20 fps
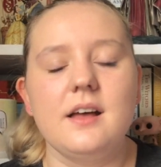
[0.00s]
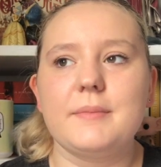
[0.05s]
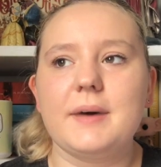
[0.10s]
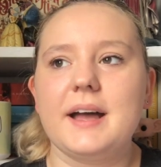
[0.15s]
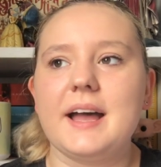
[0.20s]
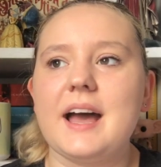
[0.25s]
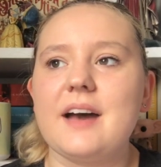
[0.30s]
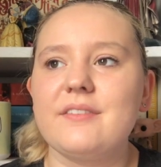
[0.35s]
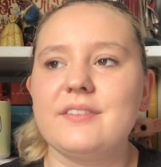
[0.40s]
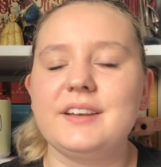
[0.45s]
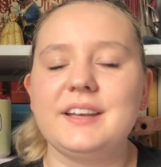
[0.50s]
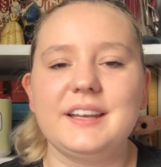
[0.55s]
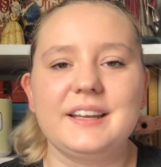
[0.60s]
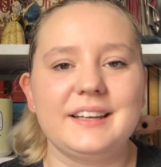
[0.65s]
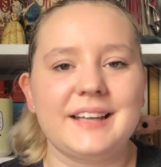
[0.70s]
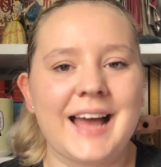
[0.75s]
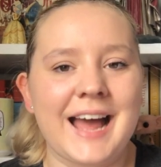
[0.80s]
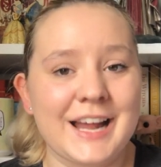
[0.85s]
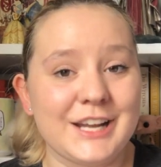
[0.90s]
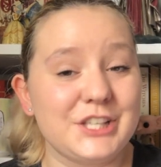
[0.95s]
I haven't
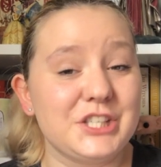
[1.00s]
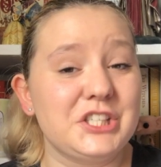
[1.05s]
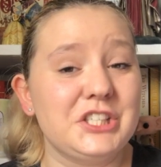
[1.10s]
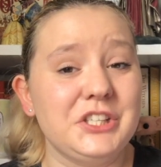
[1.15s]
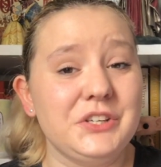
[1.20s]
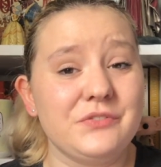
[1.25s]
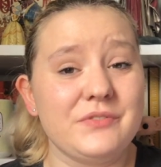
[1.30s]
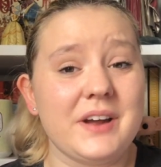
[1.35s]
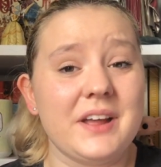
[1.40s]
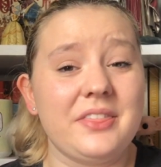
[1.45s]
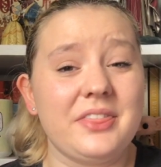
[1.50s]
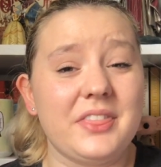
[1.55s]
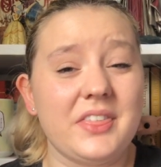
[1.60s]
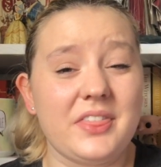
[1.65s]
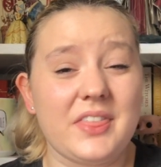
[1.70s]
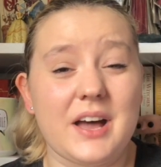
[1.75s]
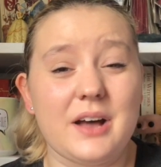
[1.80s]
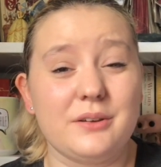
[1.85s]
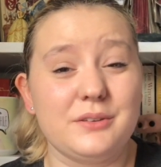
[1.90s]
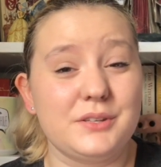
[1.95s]
actually read the
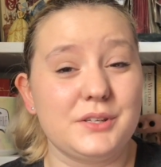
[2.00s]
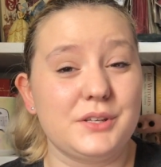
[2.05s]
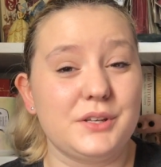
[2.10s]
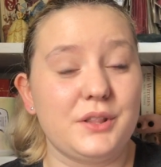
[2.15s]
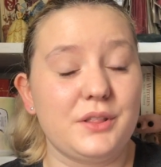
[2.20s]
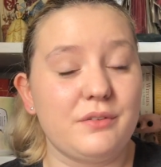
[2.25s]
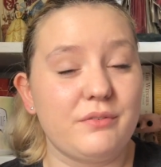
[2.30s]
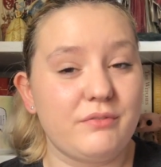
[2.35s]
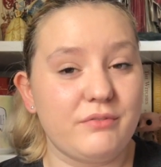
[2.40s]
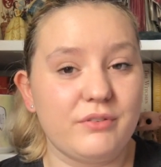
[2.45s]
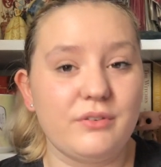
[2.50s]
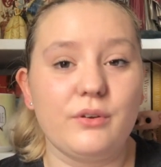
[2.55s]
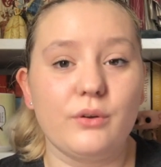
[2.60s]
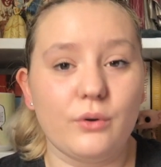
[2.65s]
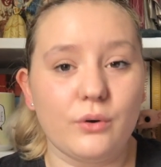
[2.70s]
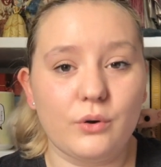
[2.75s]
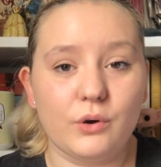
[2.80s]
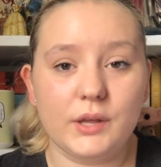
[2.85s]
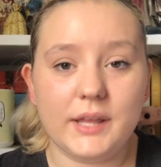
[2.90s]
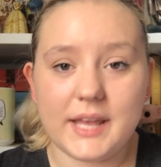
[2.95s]
Thousandth
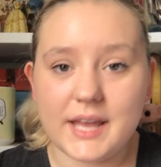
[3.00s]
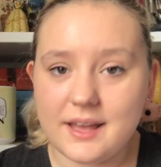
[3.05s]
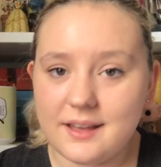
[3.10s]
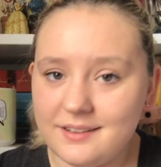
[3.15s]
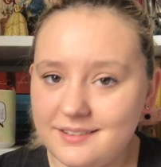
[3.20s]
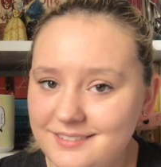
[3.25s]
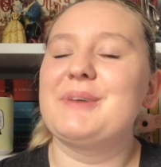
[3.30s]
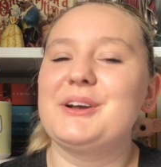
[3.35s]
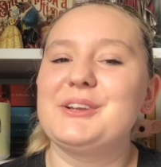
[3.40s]
Floor yet.